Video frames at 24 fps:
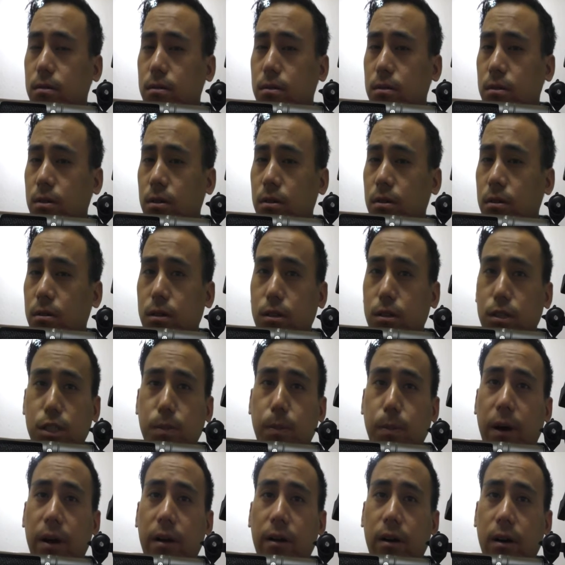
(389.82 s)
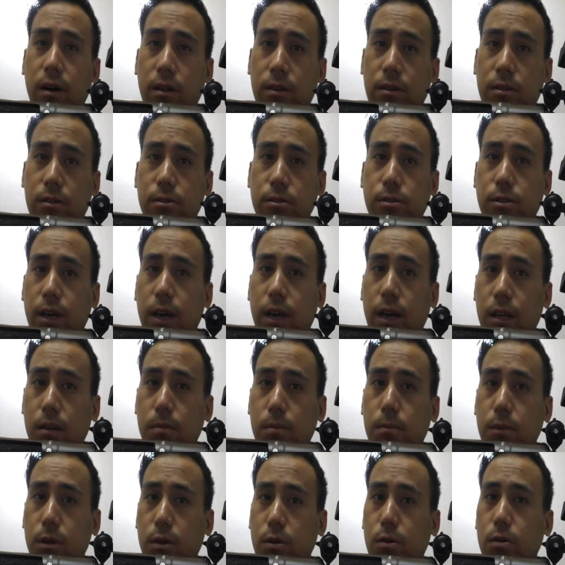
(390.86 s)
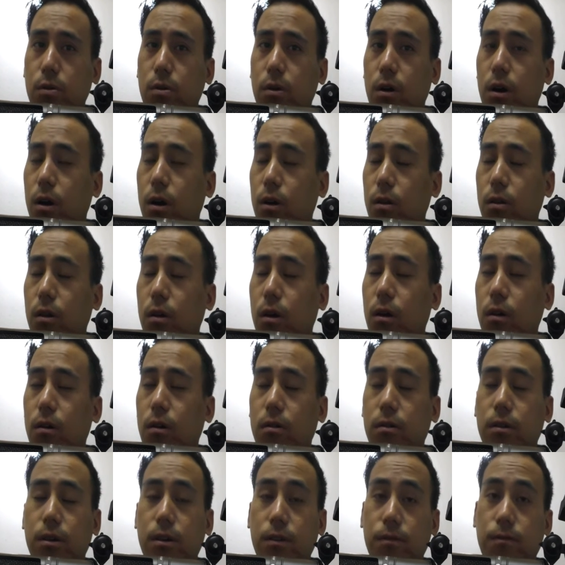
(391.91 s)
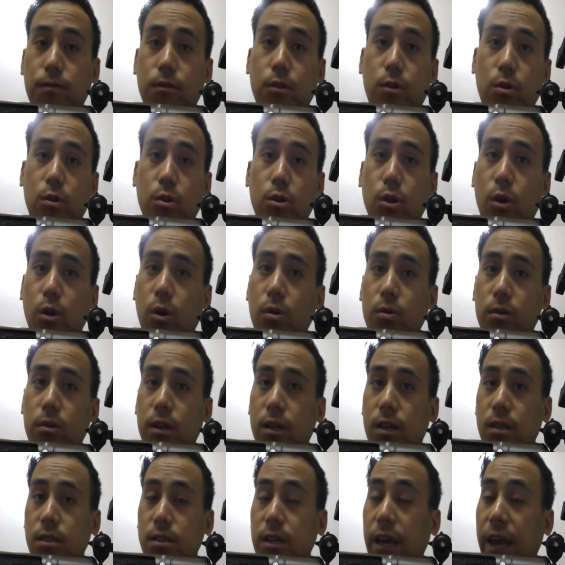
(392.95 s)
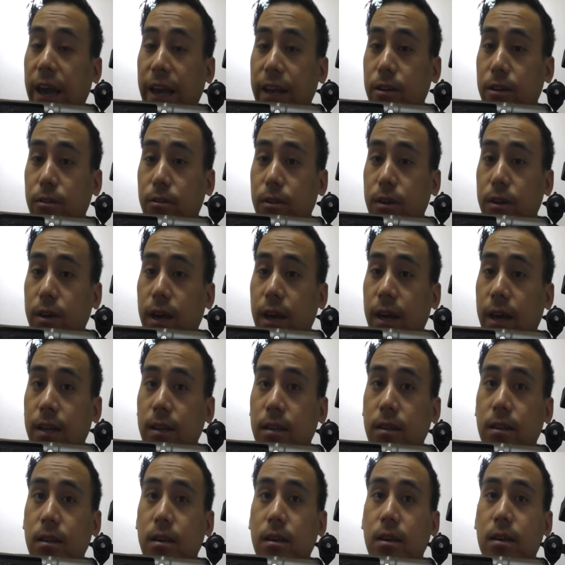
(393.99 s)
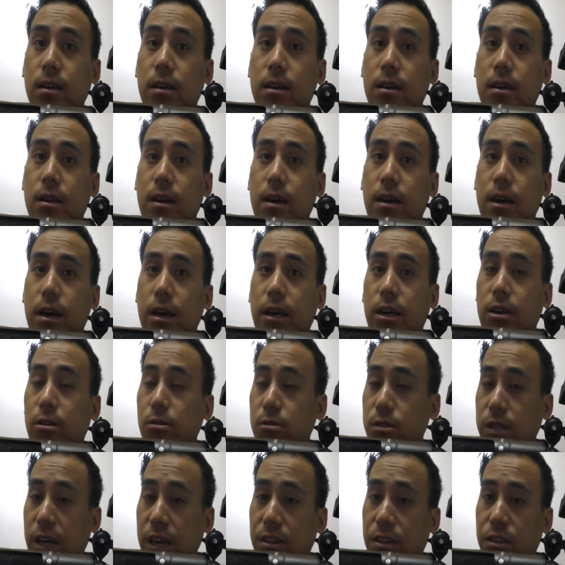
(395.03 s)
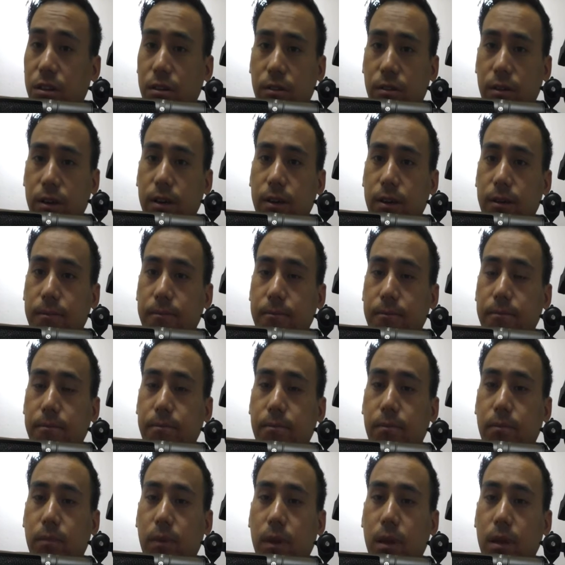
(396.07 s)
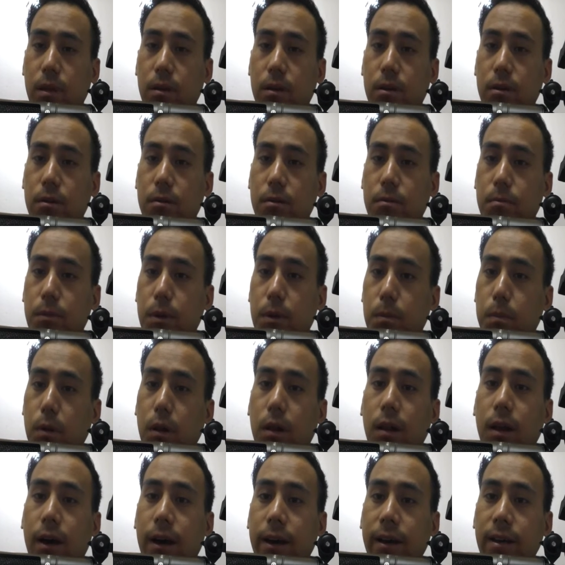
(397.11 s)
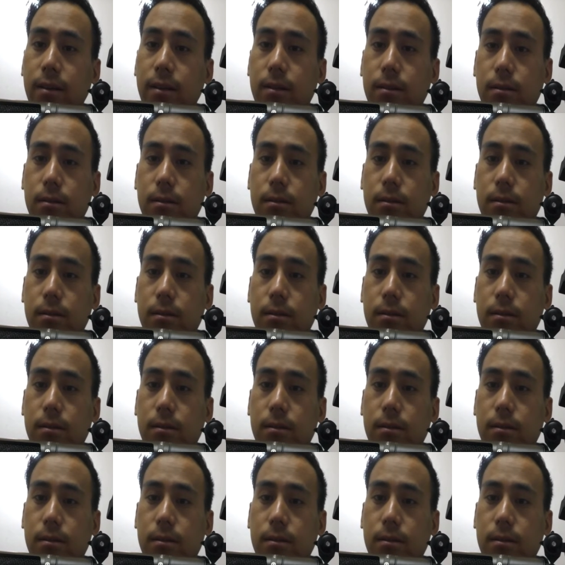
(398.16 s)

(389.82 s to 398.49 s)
inspire others to help you if your tone is angry and accusatory. Be polite.